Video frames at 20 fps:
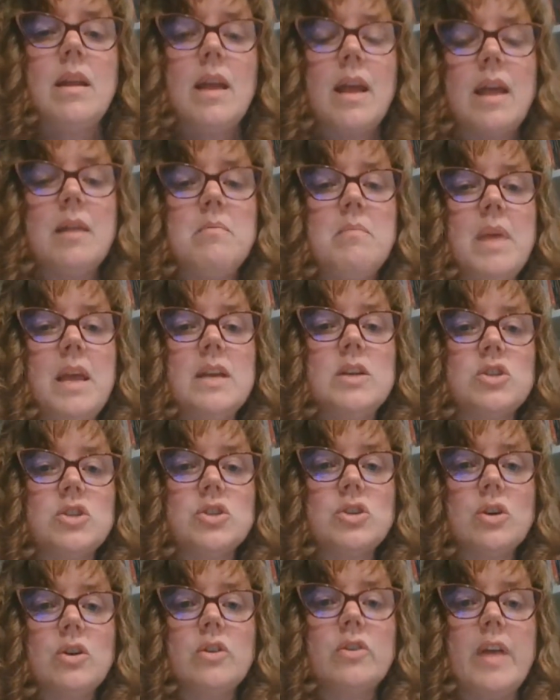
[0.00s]
make
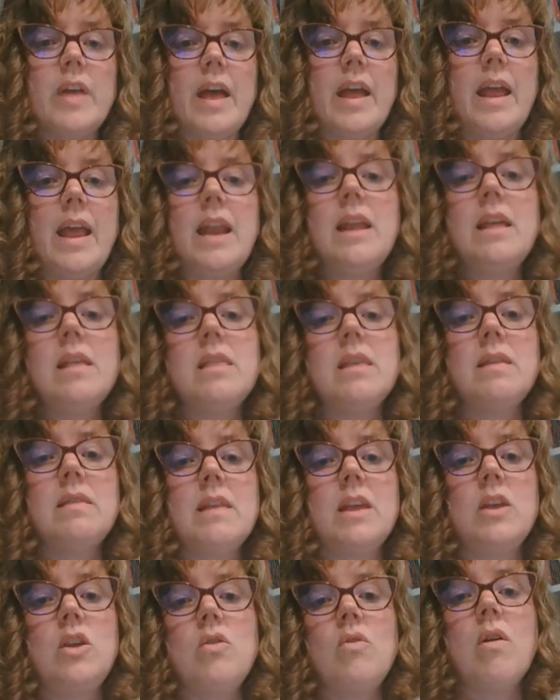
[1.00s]
sure that anything
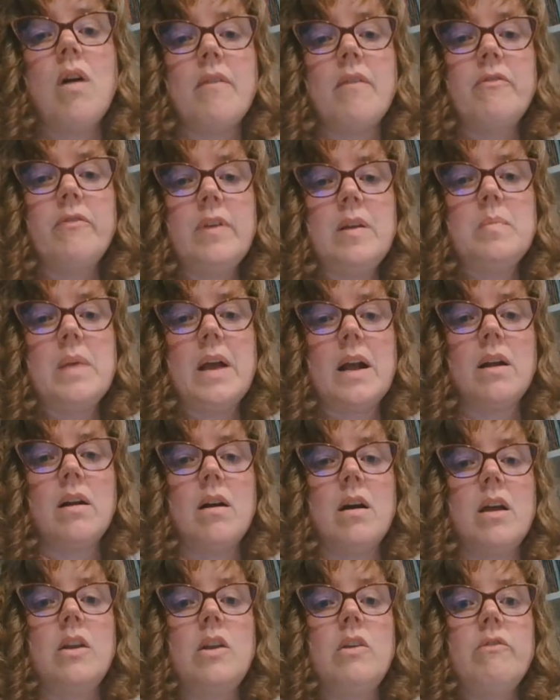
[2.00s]
that you got feedback
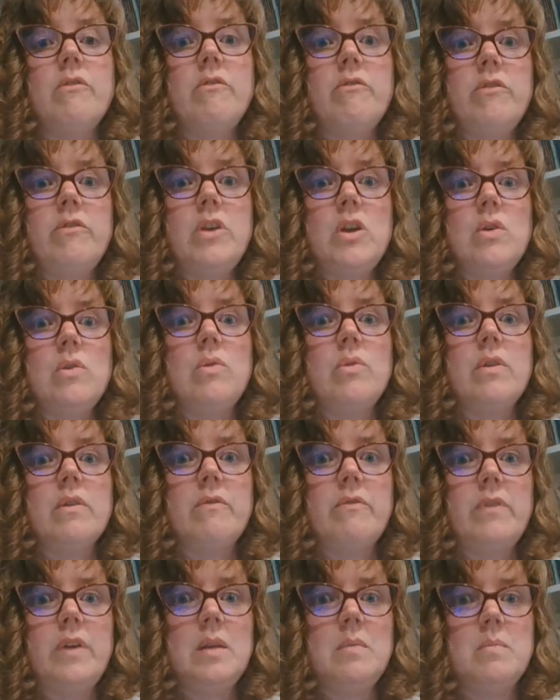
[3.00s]
on, view the
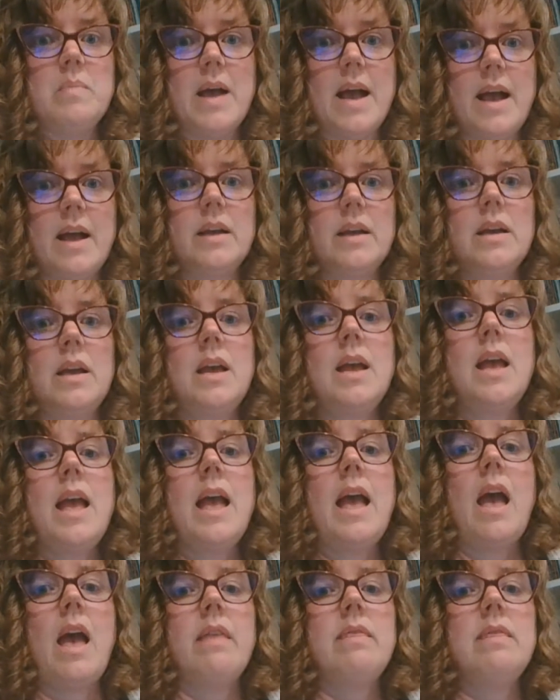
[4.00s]
feedback
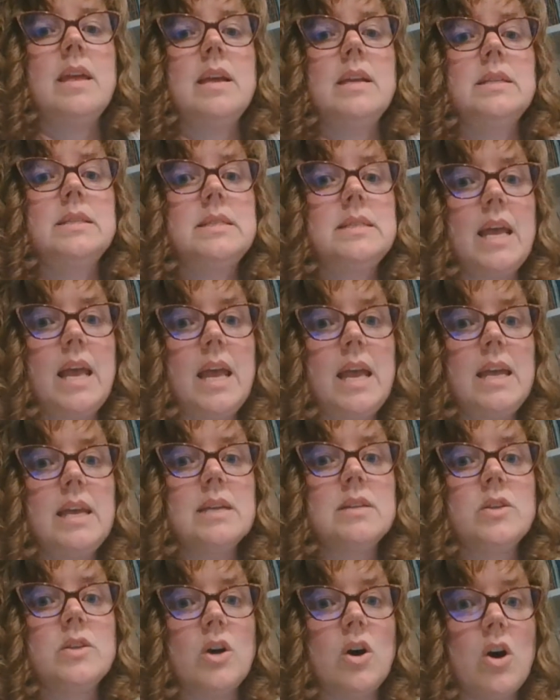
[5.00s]
and then take
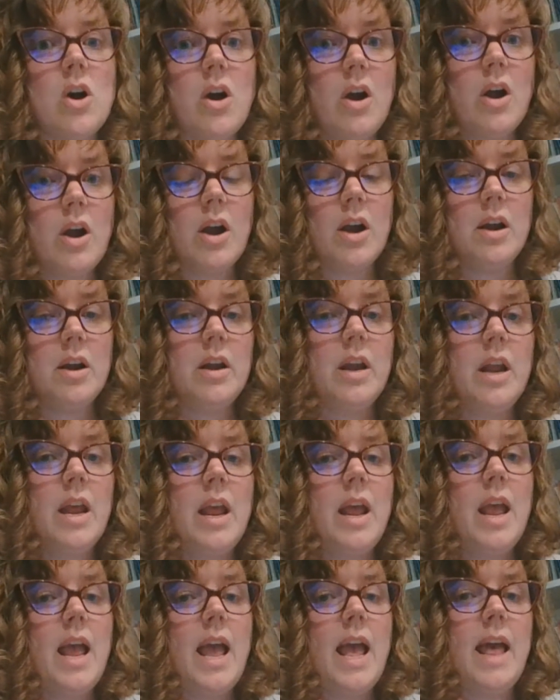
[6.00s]
it to heart
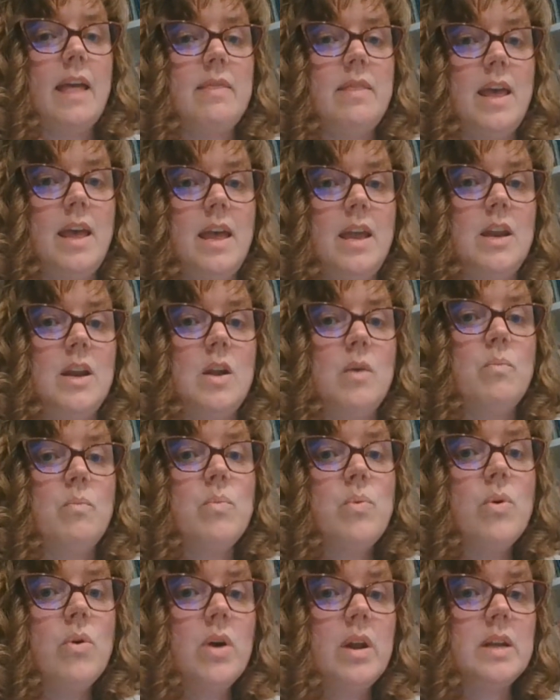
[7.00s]
and then
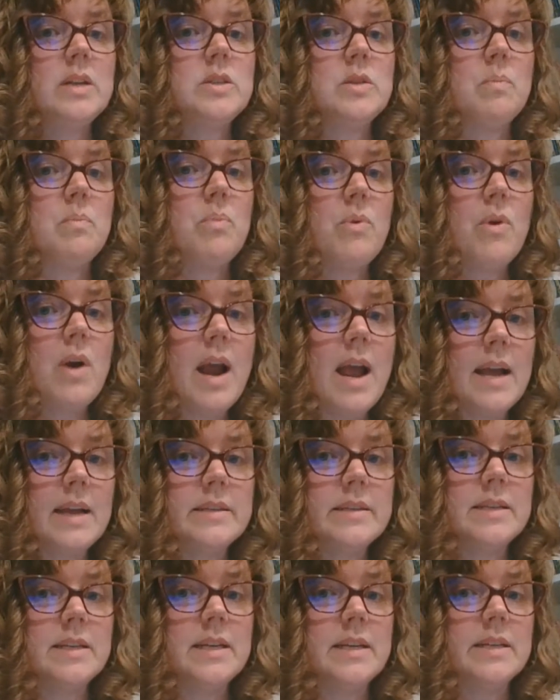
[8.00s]
put into
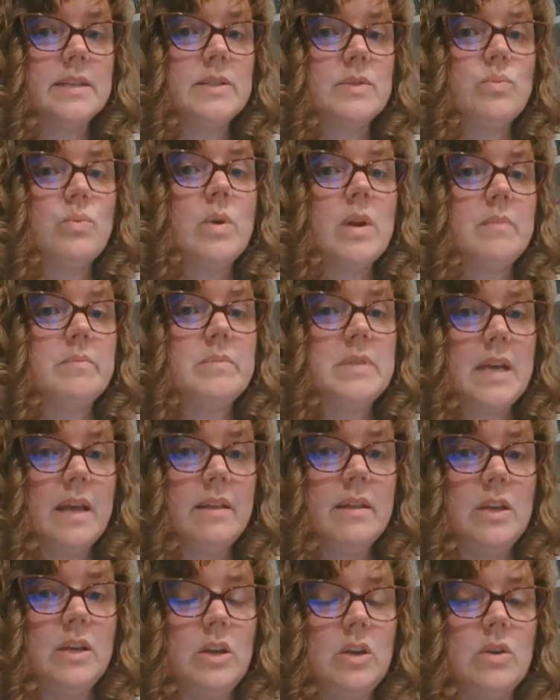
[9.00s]
practice what I'm
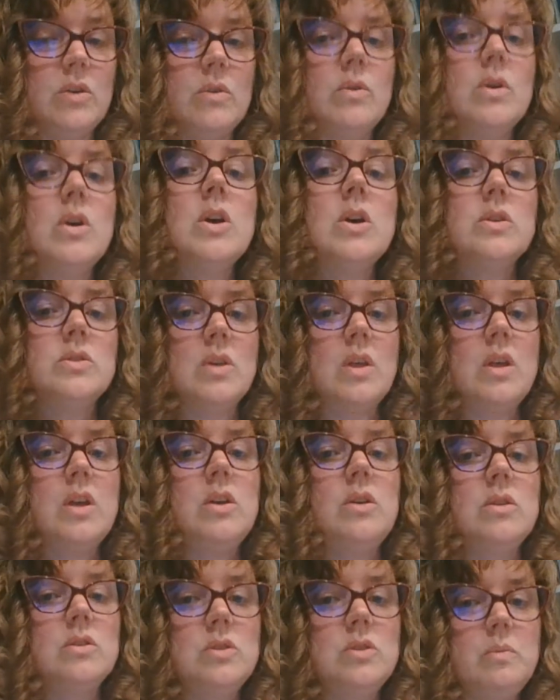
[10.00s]
telling you so that you
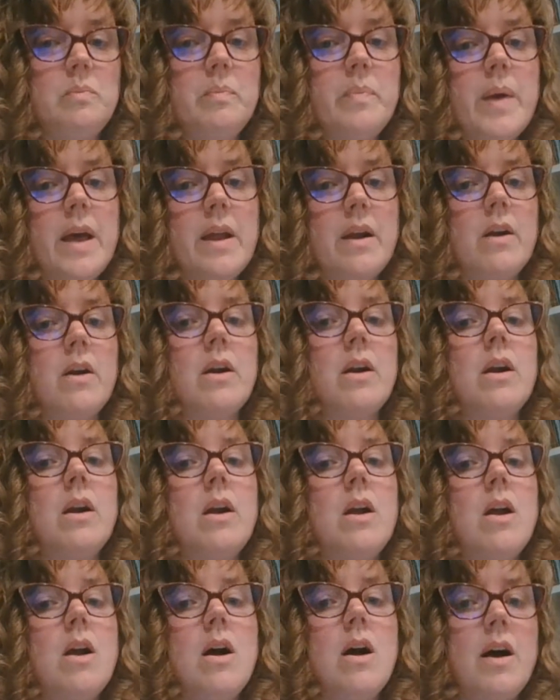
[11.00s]
can do better
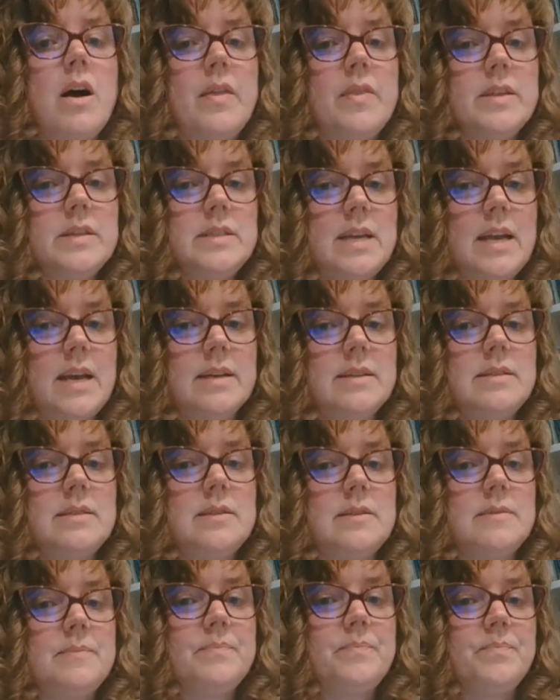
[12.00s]
on the
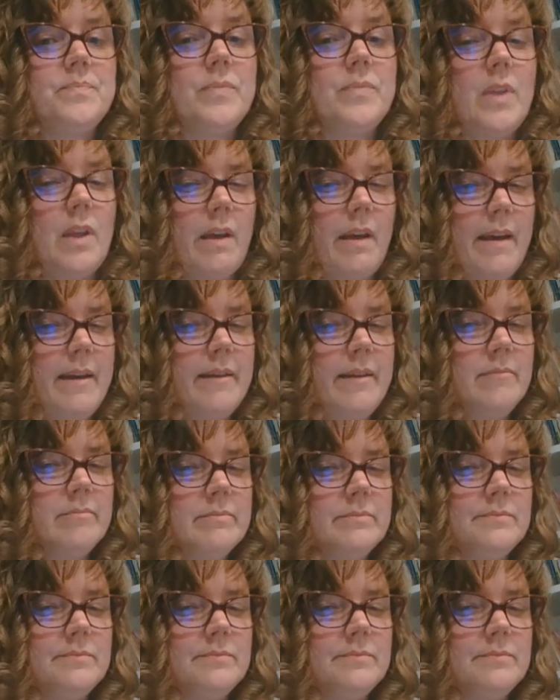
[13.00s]
test. Okay?